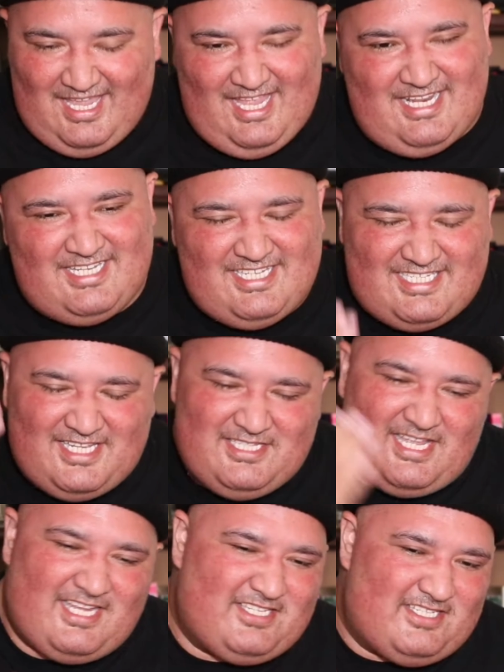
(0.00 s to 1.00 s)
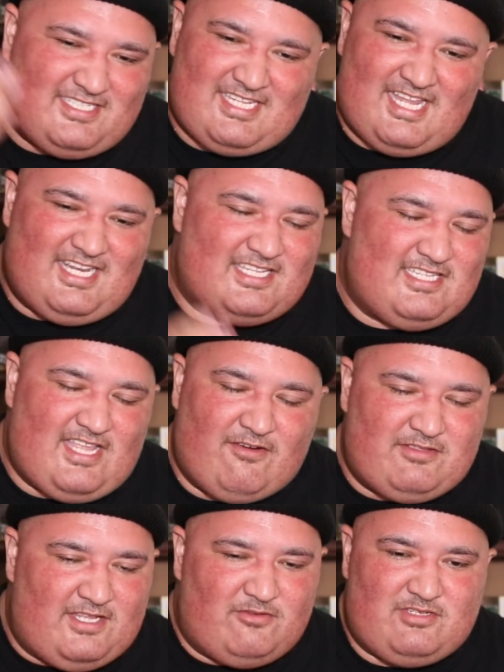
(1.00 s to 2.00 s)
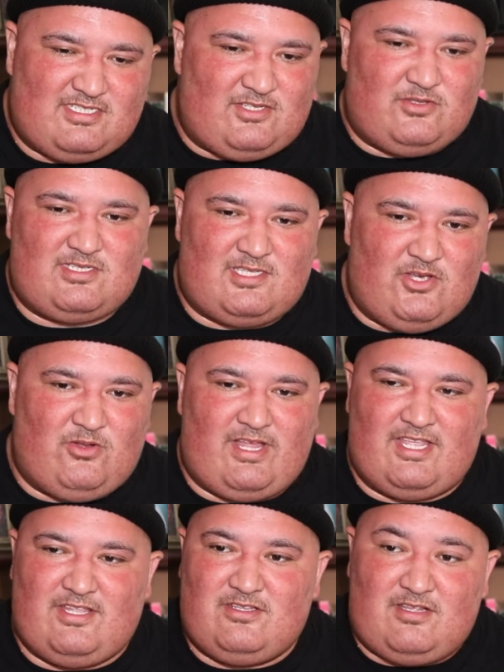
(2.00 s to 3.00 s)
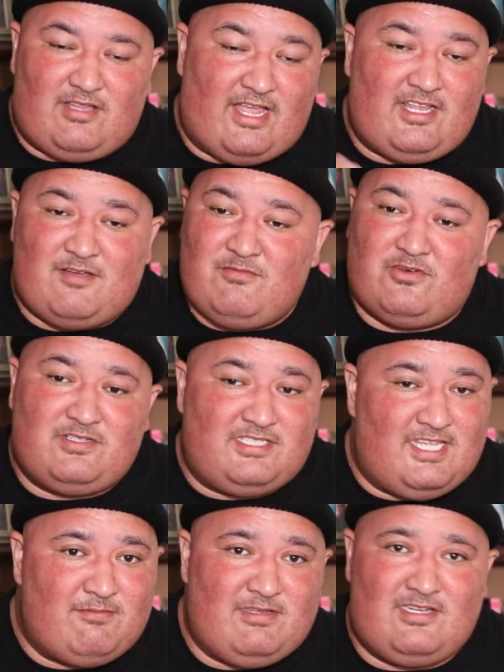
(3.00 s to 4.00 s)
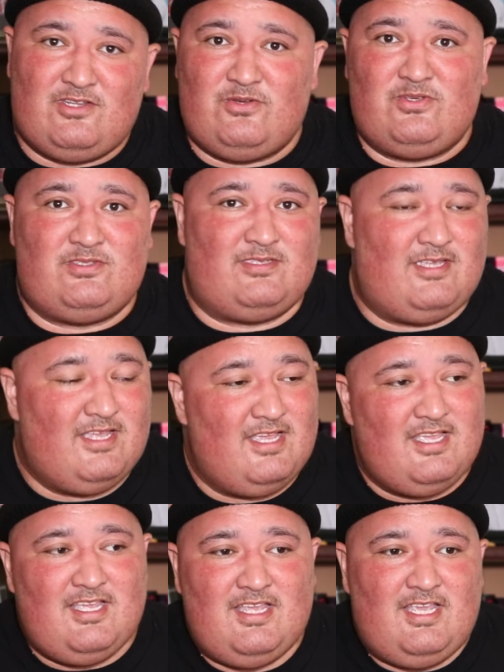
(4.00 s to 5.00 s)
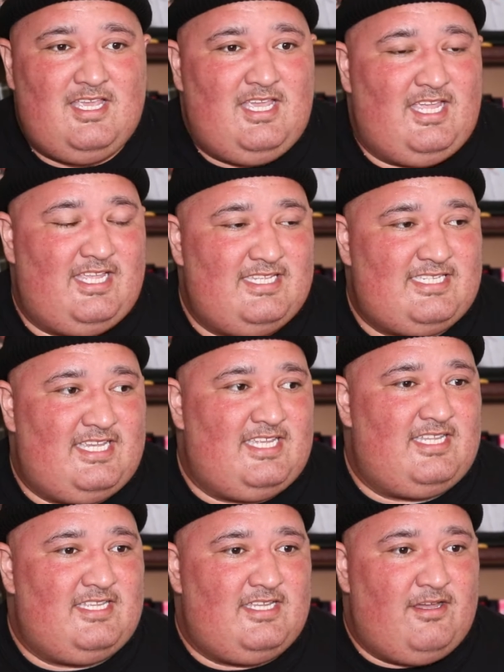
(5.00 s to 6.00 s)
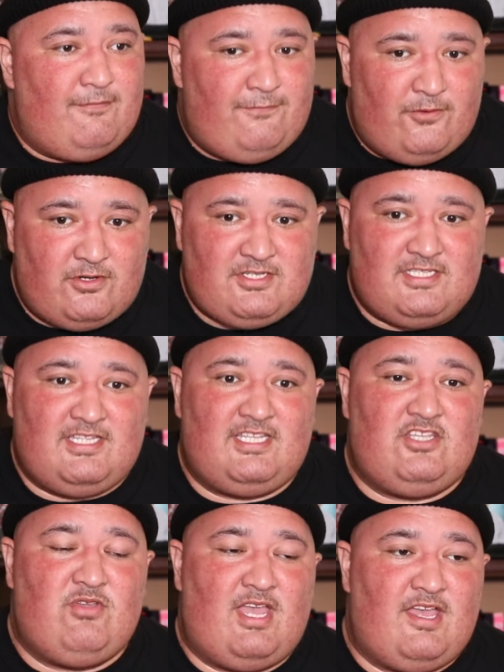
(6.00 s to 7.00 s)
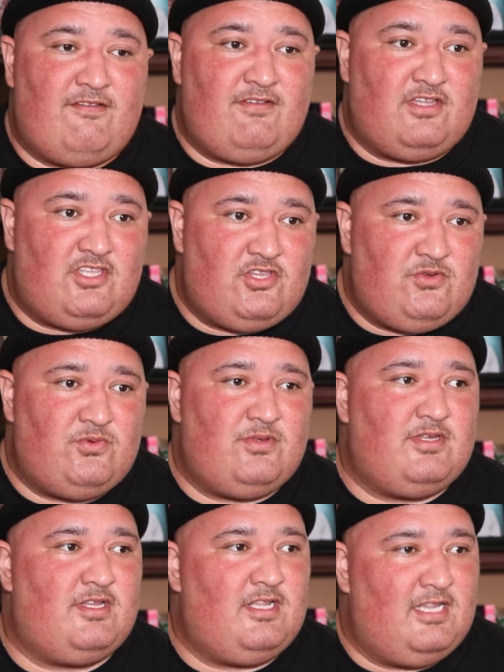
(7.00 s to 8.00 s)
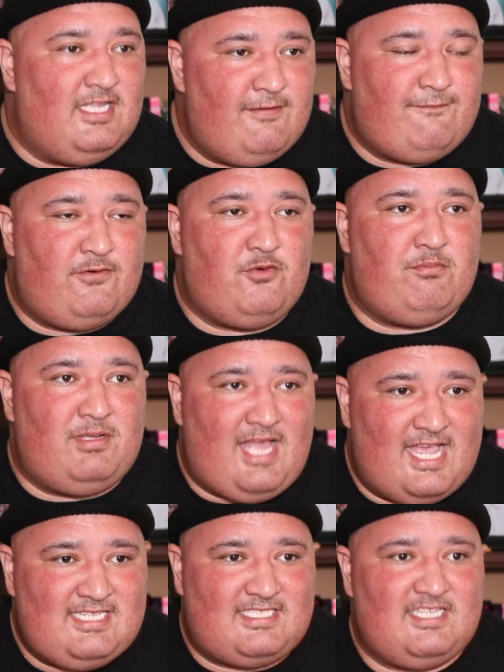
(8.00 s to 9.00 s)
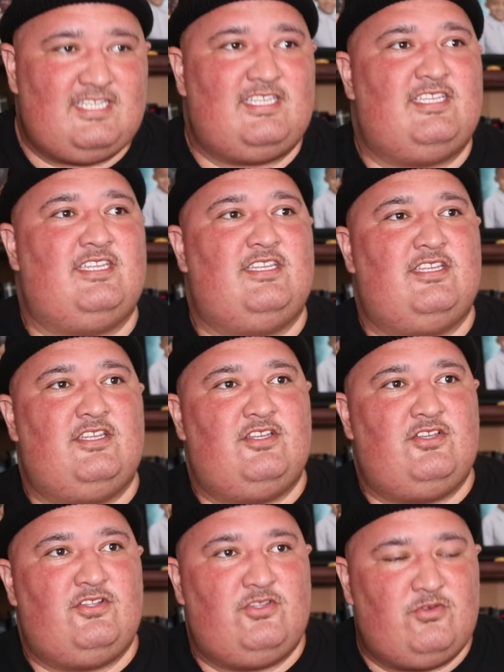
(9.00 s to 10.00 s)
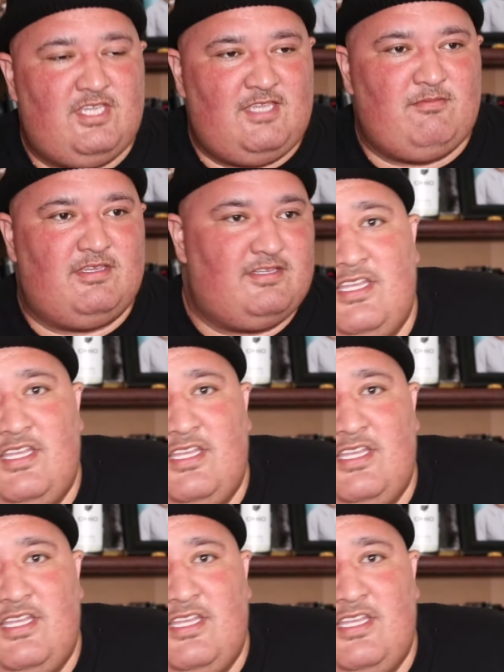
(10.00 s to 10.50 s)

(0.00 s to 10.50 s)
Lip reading: And it just seemed like he's just saying this. Everything was just so slow. Like, come on, give me the news. And he said, unfortunately, you have acute lymphoblastic leukemia.